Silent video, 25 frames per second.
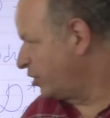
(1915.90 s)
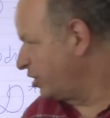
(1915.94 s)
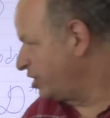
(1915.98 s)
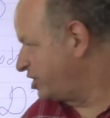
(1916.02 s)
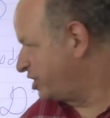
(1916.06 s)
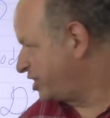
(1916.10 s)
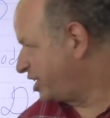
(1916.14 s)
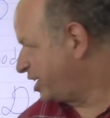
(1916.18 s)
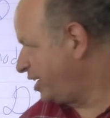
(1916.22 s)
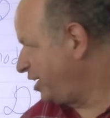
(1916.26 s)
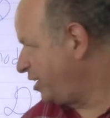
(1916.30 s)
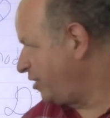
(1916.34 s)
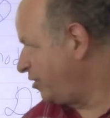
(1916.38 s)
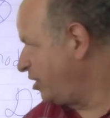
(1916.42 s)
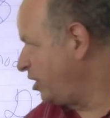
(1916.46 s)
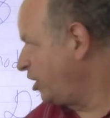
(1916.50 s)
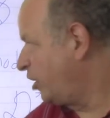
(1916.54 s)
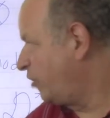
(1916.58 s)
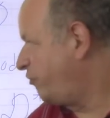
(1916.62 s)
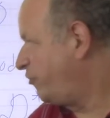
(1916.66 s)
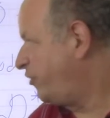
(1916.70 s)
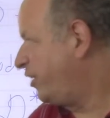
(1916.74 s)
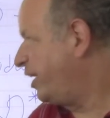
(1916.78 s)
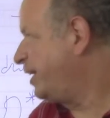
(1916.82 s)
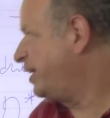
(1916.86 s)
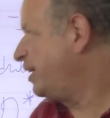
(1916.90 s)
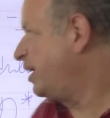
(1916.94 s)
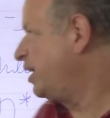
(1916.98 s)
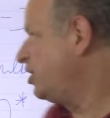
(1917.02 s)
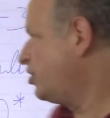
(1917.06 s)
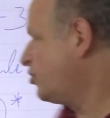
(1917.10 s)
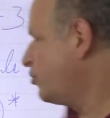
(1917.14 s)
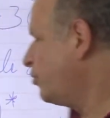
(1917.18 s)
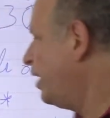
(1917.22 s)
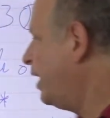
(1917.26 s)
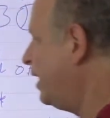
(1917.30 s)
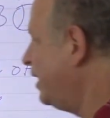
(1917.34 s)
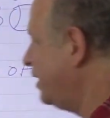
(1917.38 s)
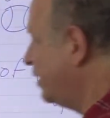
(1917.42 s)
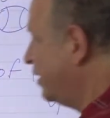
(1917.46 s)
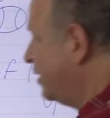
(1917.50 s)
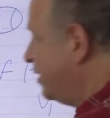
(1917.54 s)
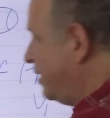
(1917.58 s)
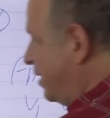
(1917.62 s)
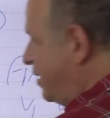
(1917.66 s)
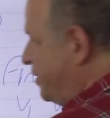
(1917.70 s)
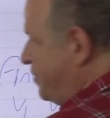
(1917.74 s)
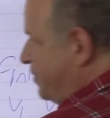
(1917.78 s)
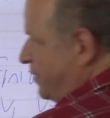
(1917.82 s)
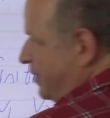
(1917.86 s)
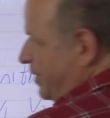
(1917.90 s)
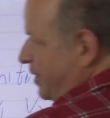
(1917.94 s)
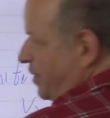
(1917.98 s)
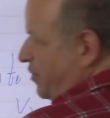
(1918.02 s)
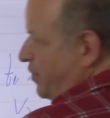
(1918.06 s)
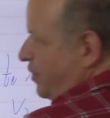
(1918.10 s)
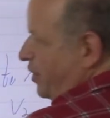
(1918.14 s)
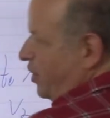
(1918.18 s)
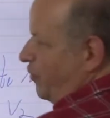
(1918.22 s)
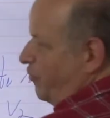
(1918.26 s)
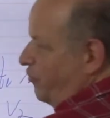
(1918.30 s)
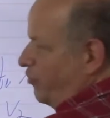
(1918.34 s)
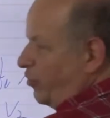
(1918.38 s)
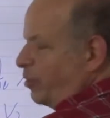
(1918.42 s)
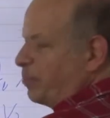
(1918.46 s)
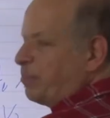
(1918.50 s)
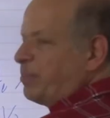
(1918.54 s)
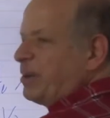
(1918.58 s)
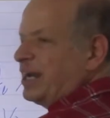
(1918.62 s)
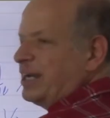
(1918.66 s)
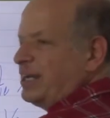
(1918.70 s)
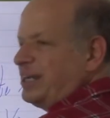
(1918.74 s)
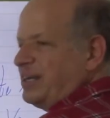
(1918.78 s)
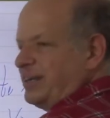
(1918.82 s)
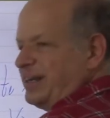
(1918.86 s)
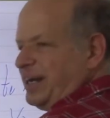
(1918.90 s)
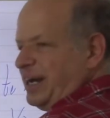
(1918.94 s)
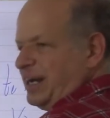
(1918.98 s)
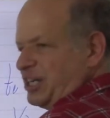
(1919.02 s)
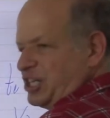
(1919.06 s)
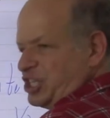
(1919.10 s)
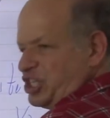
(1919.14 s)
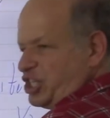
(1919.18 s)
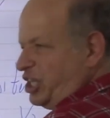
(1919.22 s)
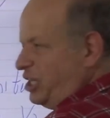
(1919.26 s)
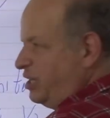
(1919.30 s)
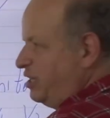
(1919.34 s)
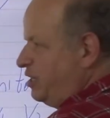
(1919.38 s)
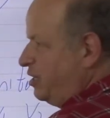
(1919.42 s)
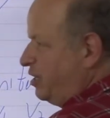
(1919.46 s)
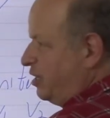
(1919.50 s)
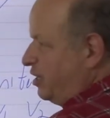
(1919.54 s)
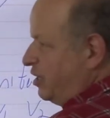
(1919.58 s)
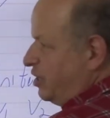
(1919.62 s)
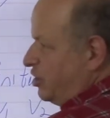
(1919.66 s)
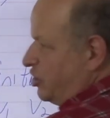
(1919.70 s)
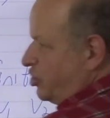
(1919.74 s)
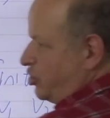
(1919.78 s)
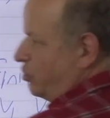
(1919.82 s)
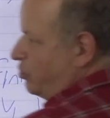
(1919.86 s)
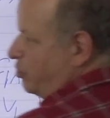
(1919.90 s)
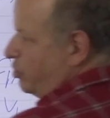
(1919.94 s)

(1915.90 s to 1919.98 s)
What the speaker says: is clearly of finite rank, and therefore by induction, so